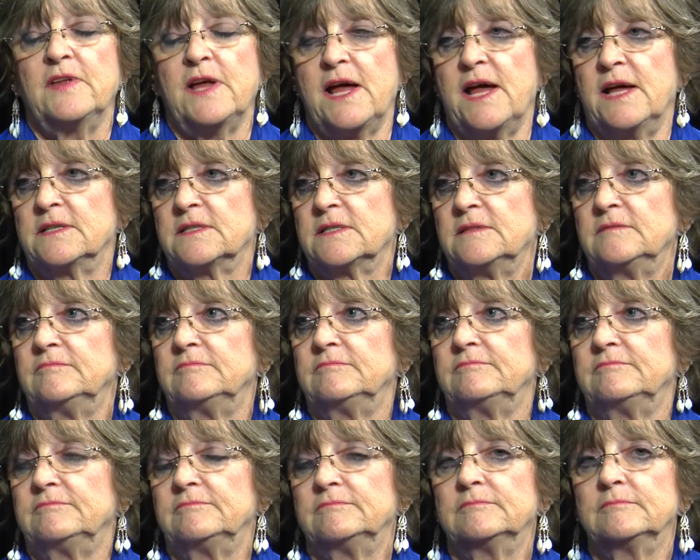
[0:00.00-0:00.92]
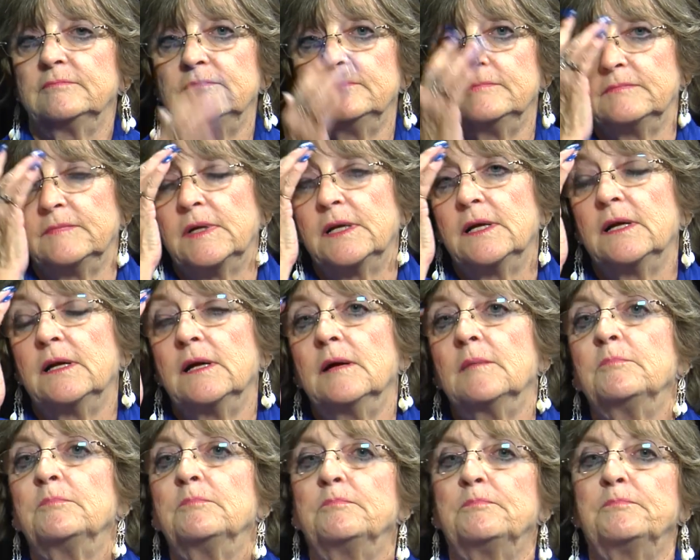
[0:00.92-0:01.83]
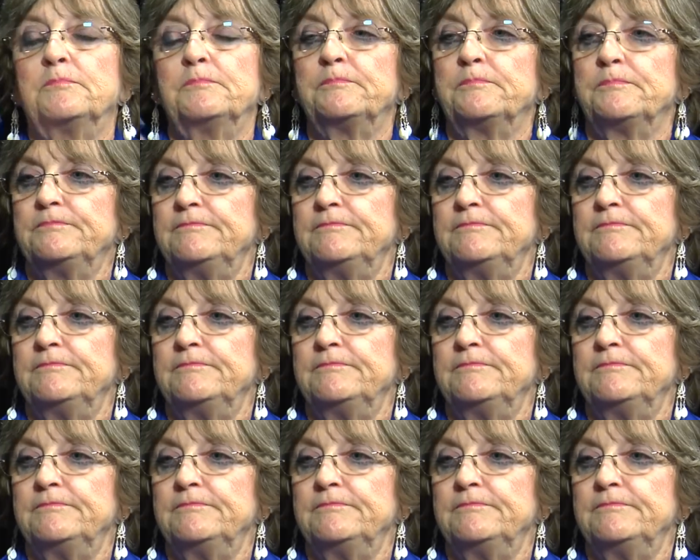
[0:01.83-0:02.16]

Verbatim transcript: that. Oh, that's really sounds